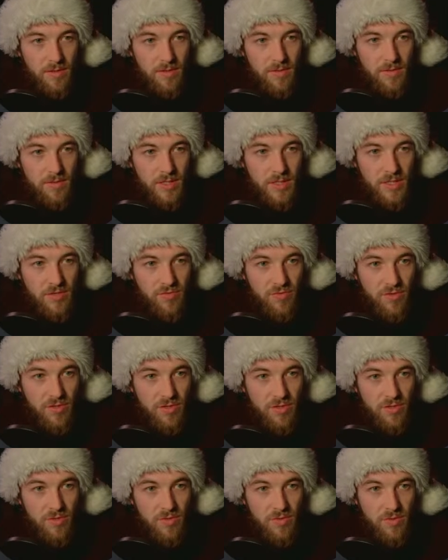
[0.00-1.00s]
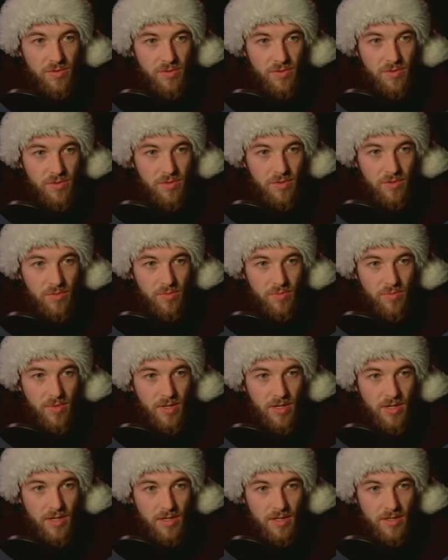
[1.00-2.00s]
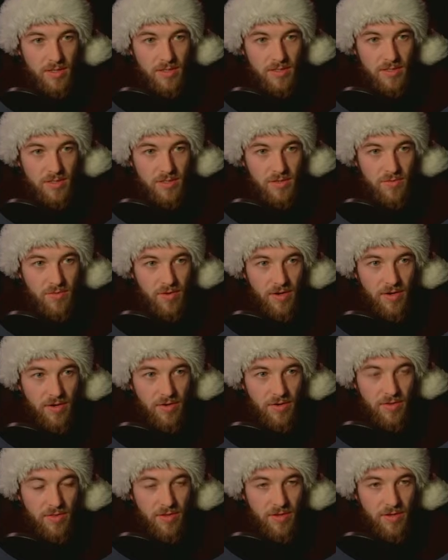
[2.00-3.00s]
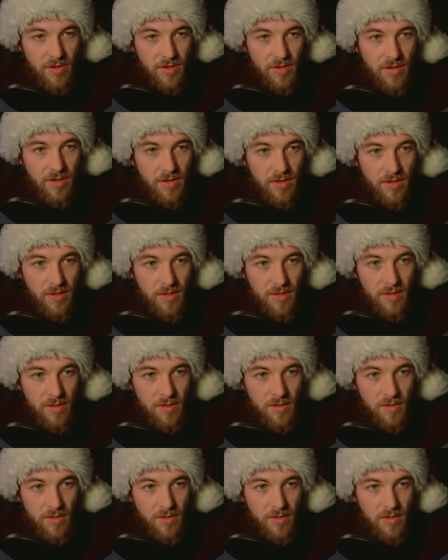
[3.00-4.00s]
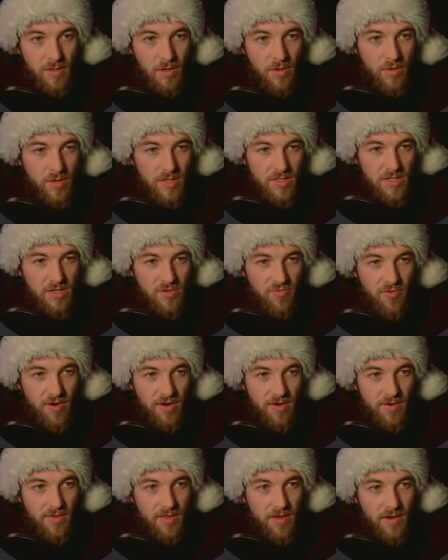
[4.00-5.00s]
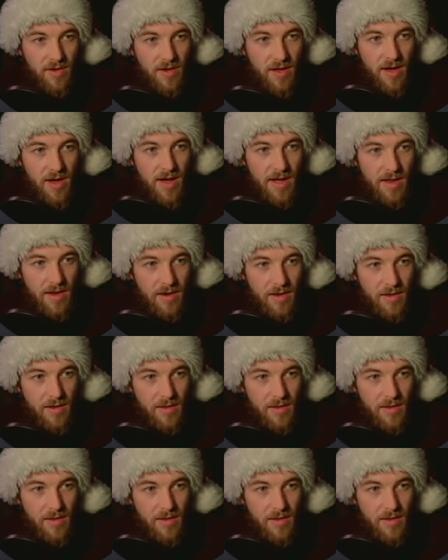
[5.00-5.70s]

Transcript: 0, or y is greater than, oh, actually greater than 9.